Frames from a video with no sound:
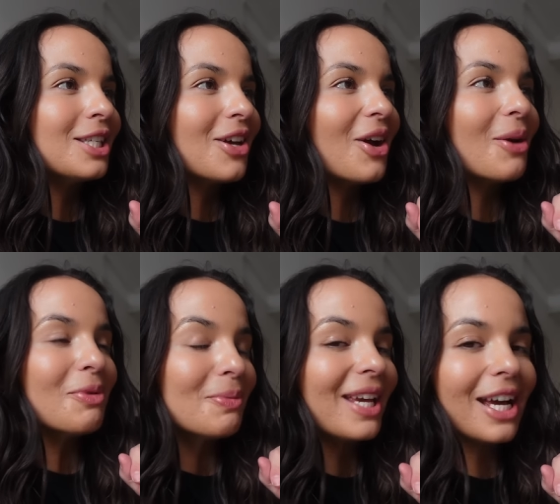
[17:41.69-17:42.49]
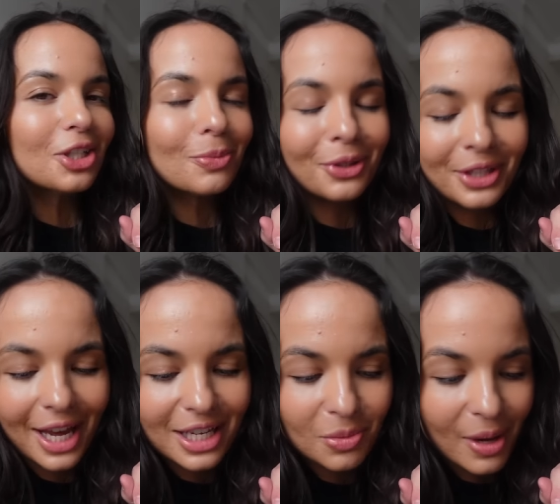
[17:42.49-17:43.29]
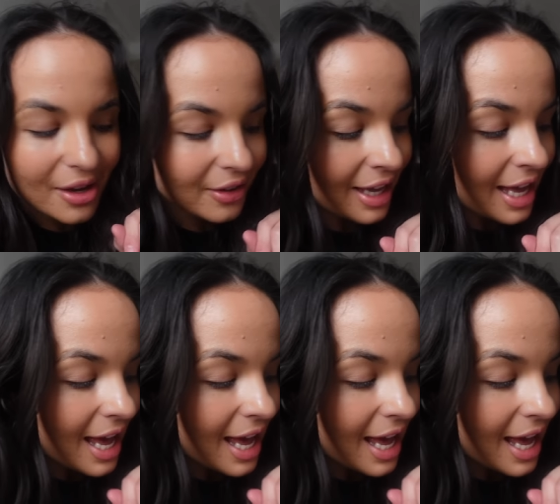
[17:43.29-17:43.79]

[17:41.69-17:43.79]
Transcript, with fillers: so I'll probably catch up on that as well.